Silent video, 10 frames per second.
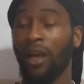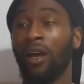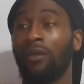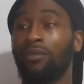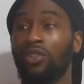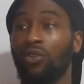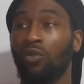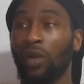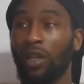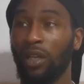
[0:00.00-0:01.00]
Um, so
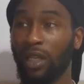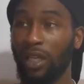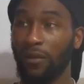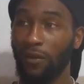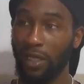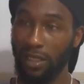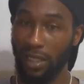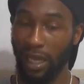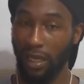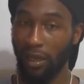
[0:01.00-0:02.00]
one of the key things
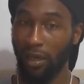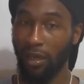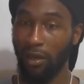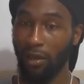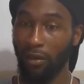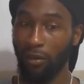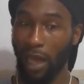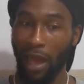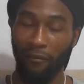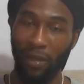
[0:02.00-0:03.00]
that uh,
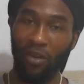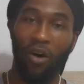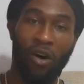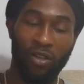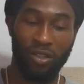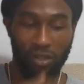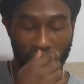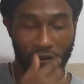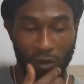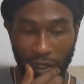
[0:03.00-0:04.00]
I've been asked to
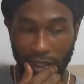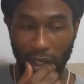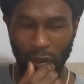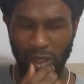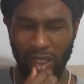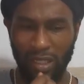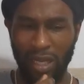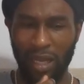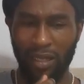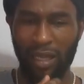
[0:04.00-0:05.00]
do on the channel is just
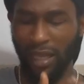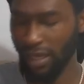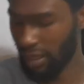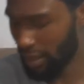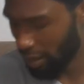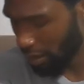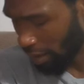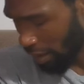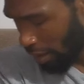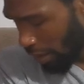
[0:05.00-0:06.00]
like in
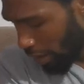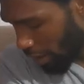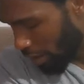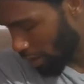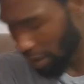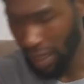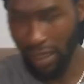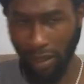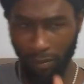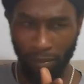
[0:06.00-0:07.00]
in
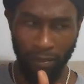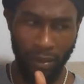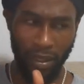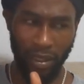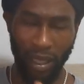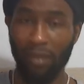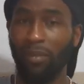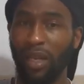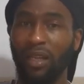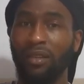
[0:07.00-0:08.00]
game
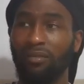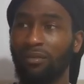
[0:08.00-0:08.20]
gameplay,